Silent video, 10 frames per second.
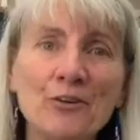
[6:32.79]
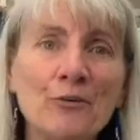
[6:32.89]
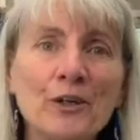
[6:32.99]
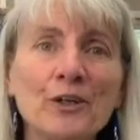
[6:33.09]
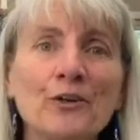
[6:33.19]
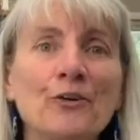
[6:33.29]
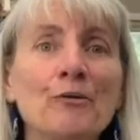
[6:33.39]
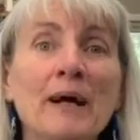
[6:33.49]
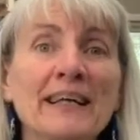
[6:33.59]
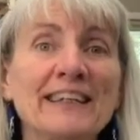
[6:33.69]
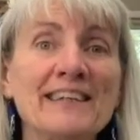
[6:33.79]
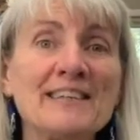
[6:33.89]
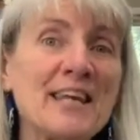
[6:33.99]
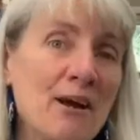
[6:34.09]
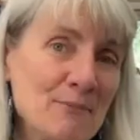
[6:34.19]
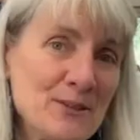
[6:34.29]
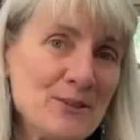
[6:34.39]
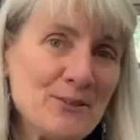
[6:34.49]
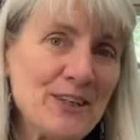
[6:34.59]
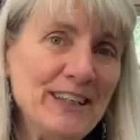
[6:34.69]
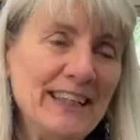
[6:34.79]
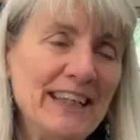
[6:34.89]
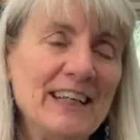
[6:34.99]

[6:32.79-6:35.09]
you want to learn about glaze chemistry.